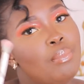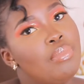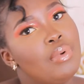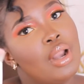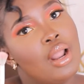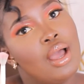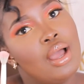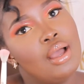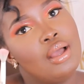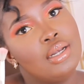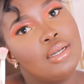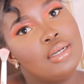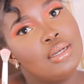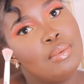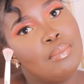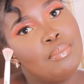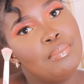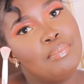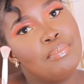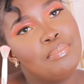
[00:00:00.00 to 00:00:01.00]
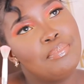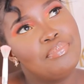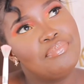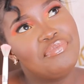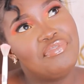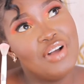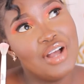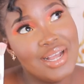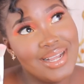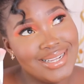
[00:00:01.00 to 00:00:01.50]
blood
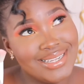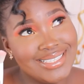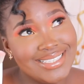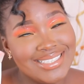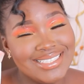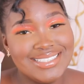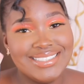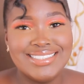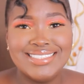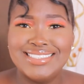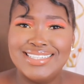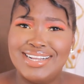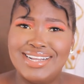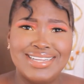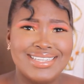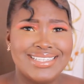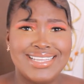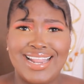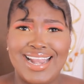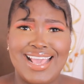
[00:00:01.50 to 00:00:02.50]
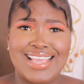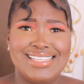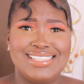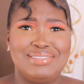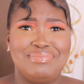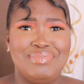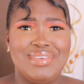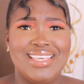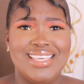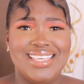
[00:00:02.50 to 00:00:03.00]
can I
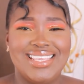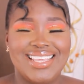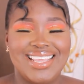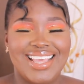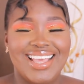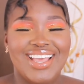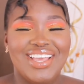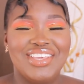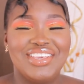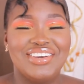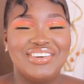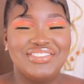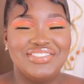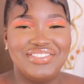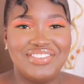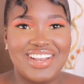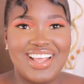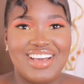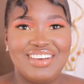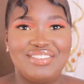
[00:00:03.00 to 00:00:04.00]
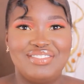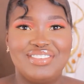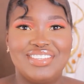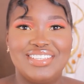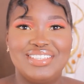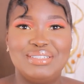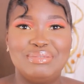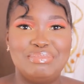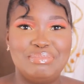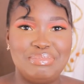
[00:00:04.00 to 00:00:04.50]
speak, your
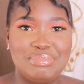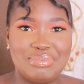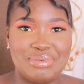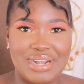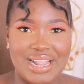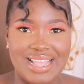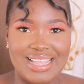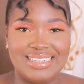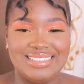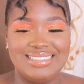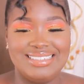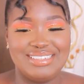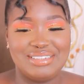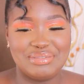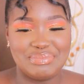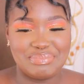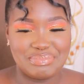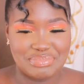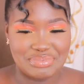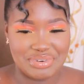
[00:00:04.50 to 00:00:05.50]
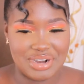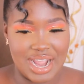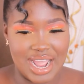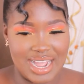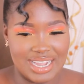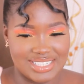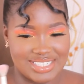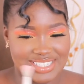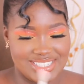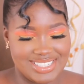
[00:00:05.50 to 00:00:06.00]
fluffy blending
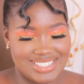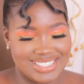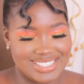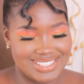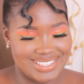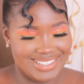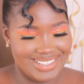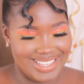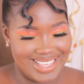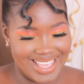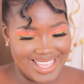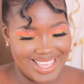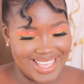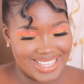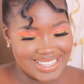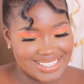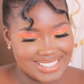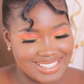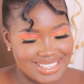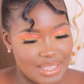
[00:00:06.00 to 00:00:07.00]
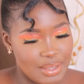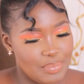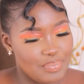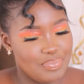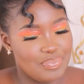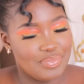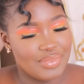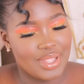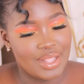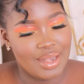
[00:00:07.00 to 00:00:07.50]
brush. So yes,
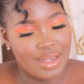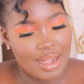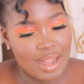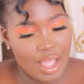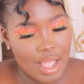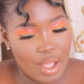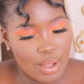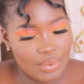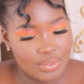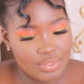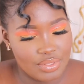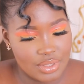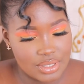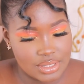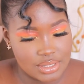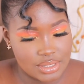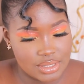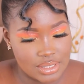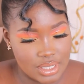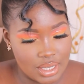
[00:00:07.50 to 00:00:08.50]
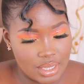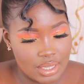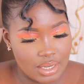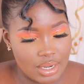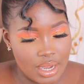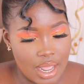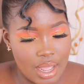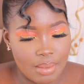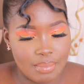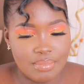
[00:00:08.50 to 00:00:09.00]
now the
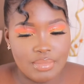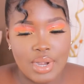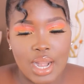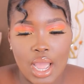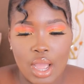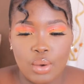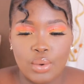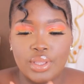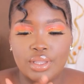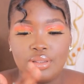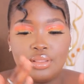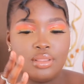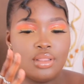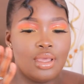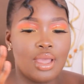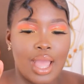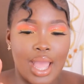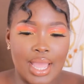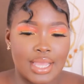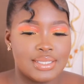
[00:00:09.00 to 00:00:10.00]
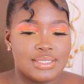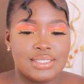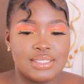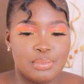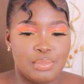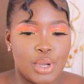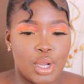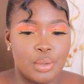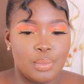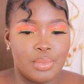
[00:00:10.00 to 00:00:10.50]
second, I'm now in the eyes
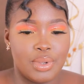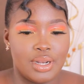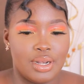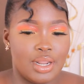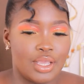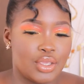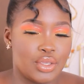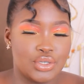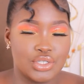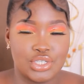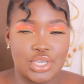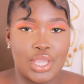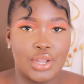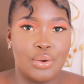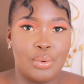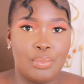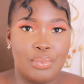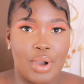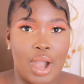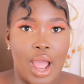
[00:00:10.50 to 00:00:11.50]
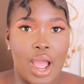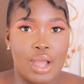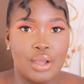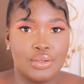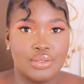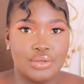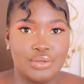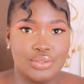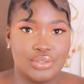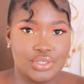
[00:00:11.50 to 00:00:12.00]
department, like your shadow
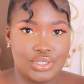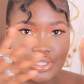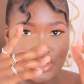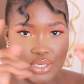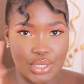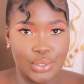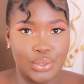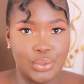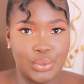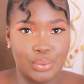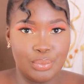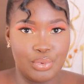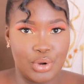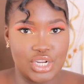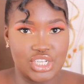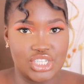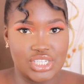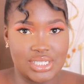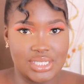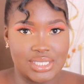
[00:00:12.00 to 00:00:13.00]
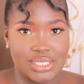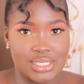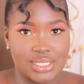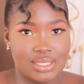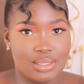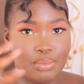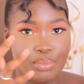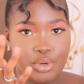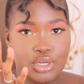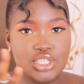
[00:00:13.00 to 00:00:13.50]
brushes,
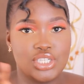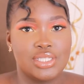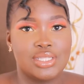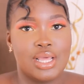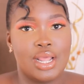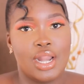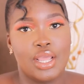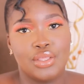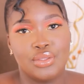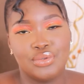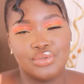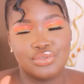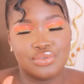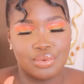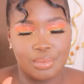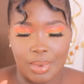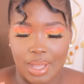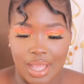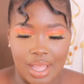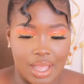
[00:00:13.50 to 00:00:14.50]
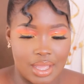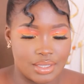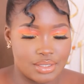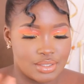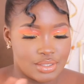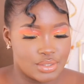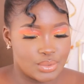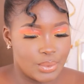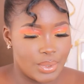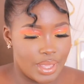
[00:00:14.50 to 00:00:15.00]
the brushes that I use for my eyes.
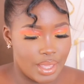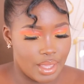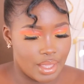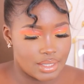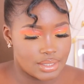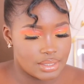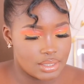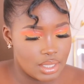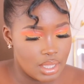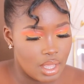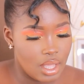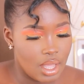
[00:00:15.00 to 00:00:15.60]
So yes,